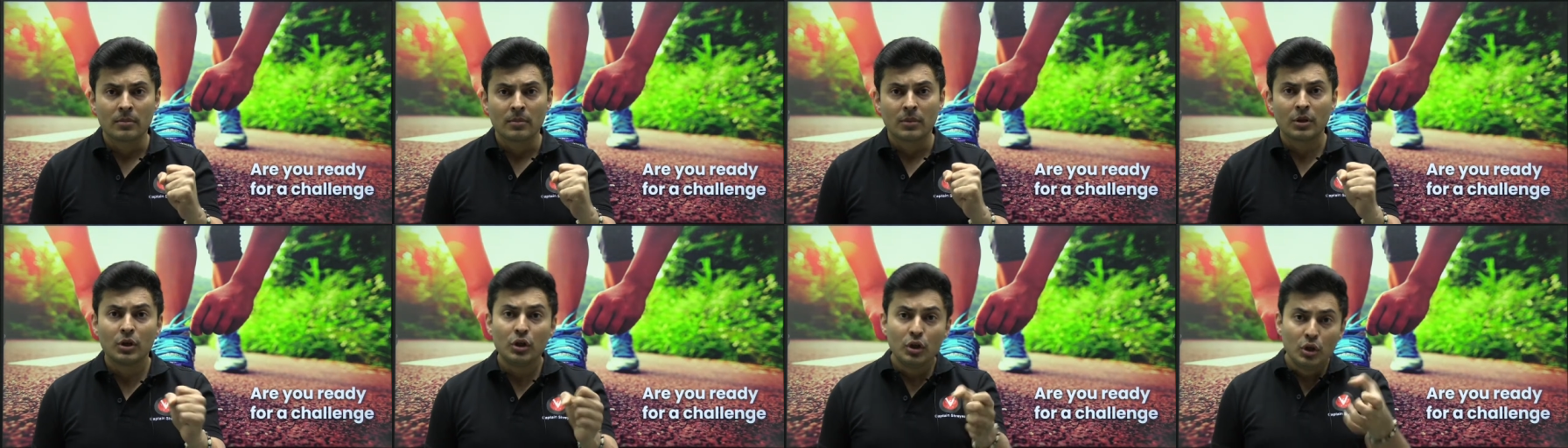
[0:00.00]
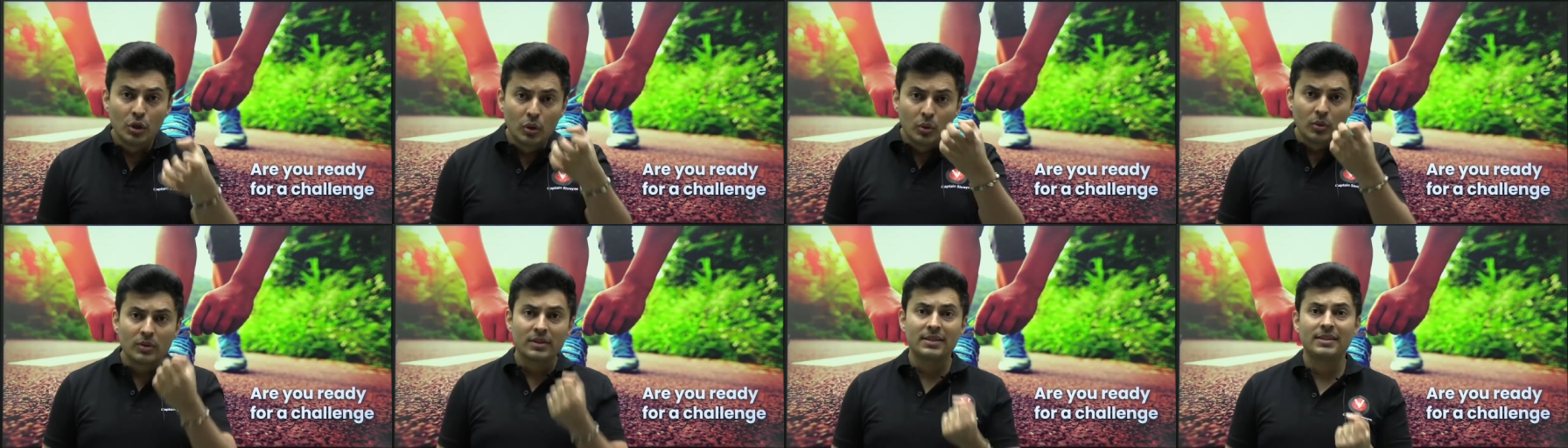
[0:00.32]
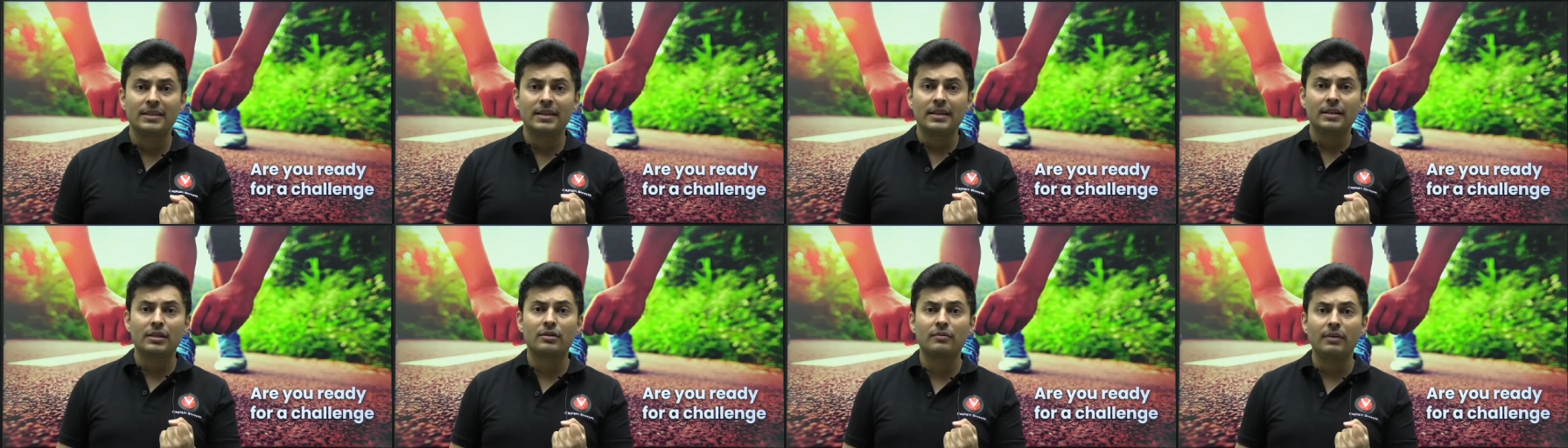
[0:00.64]
use
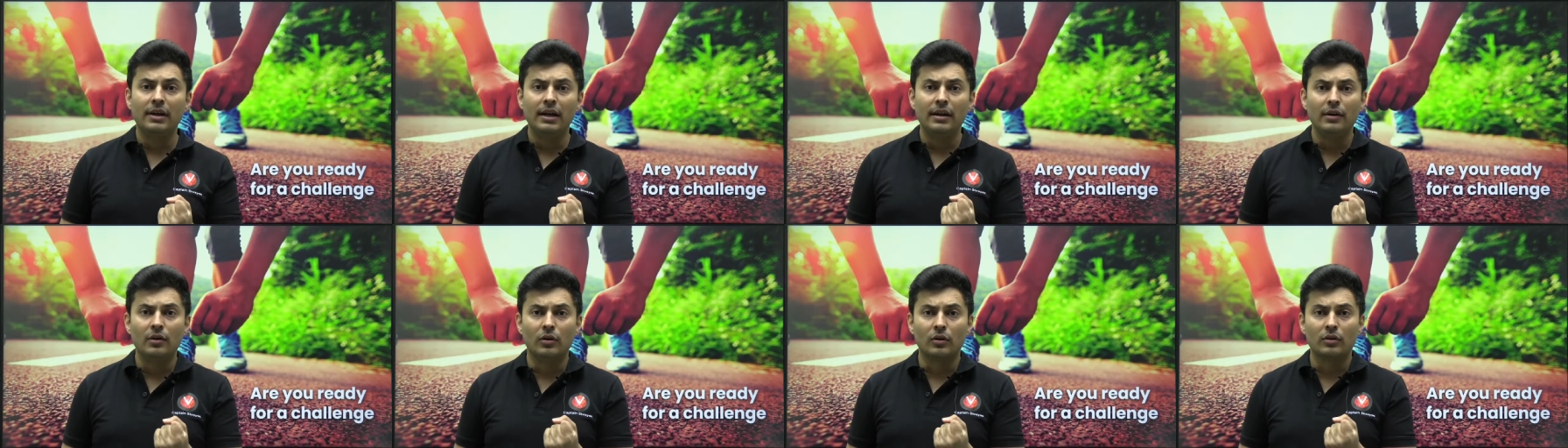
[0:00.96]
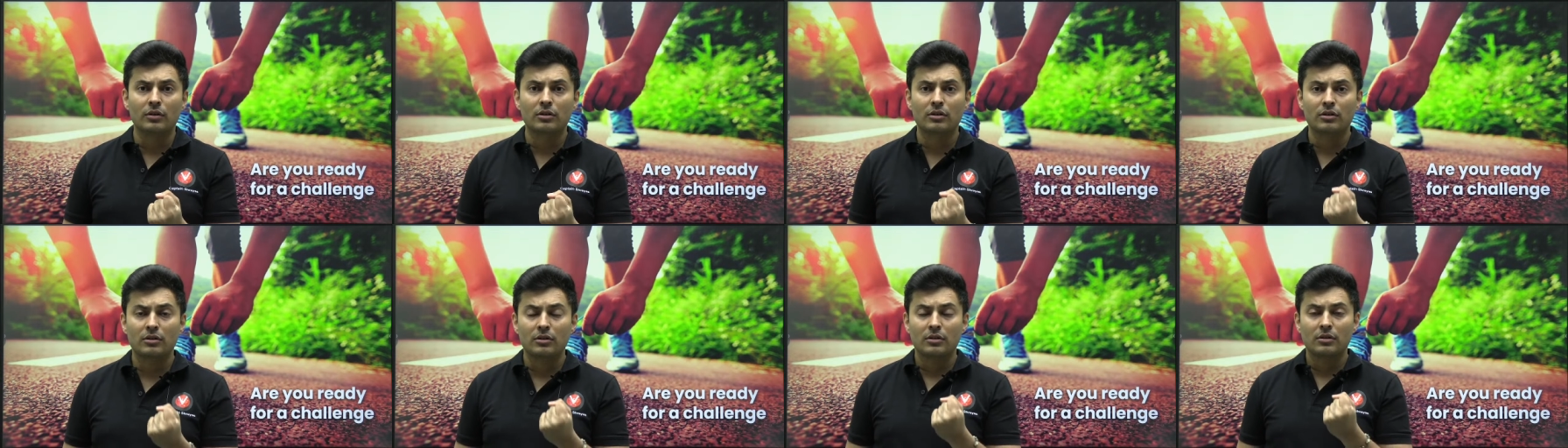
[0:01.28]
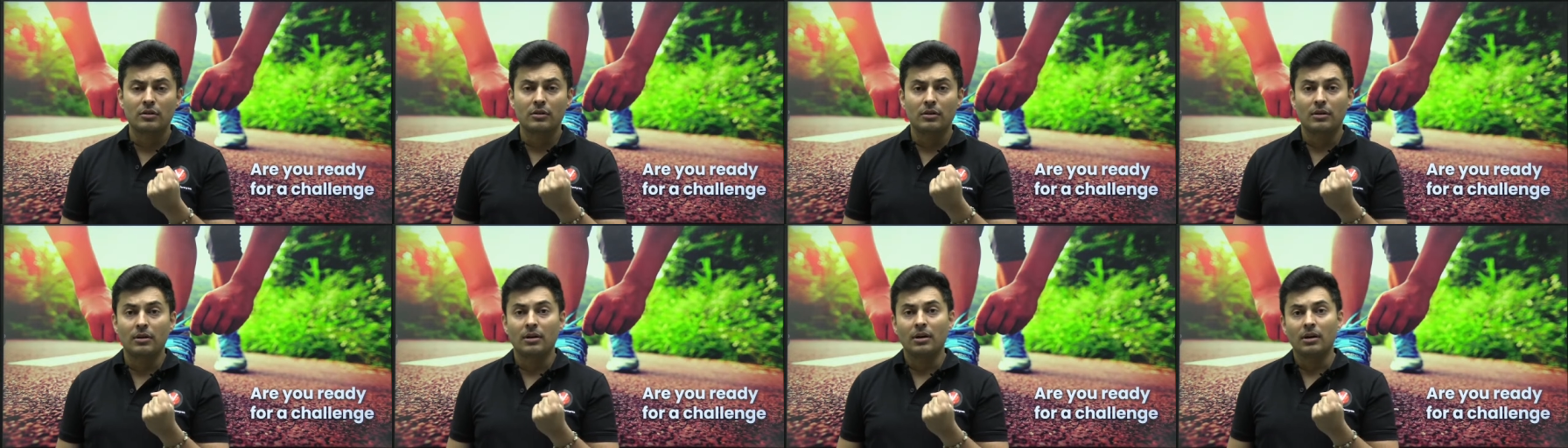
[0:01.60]
these videos
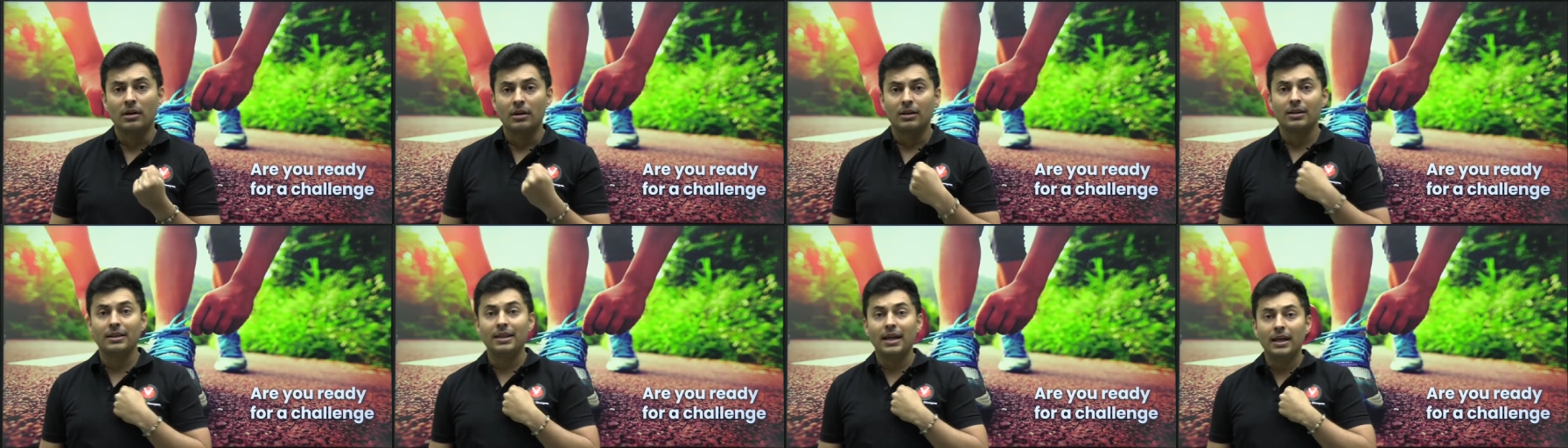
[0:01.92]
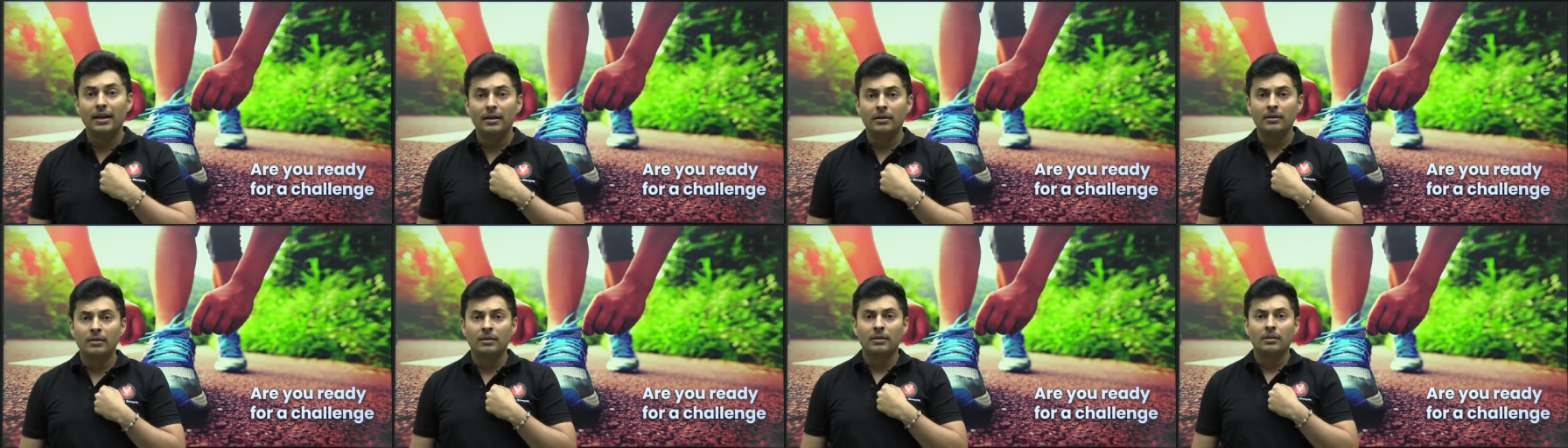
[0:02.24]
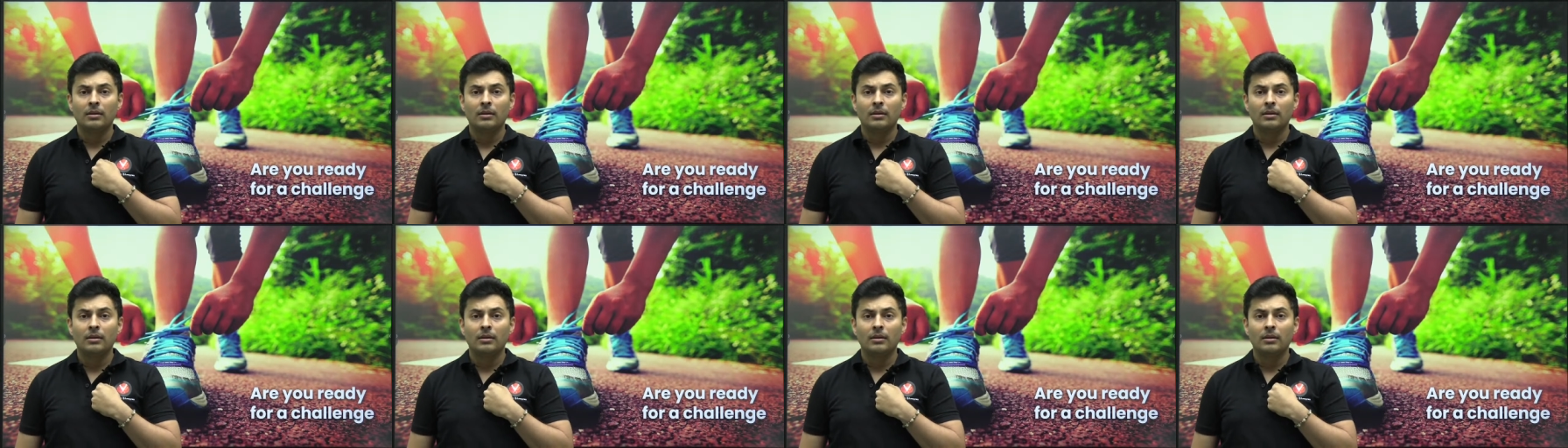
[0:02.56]
then